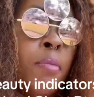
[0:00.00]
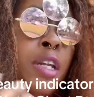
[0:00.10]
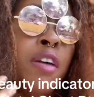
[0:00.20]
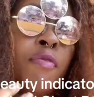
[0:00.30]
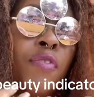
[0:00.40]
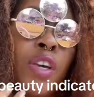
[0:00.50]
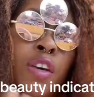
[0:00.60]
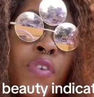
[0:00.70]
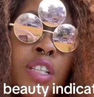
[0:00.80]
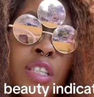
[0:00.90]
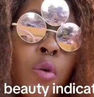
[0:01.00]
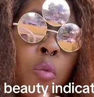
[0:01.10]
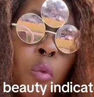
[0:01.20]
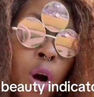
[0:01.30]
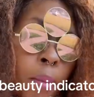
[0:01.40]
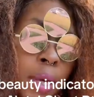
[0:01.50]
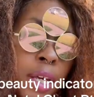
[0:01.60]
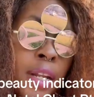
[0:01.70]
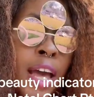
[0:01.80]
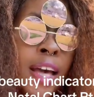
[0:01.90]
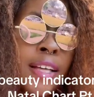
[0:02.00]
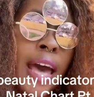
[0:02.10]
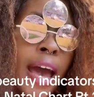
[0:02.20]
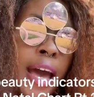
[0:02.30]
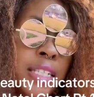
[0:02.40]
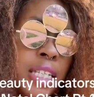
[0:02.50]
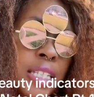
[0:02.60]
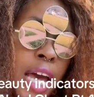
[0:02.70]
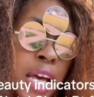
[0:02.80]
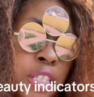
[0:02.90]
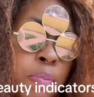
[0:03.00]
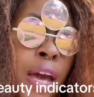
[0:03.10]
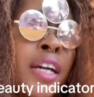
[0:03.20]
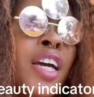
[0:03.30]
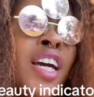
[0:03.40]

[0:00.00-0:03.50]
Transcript: And if it's a woman that has this aspect,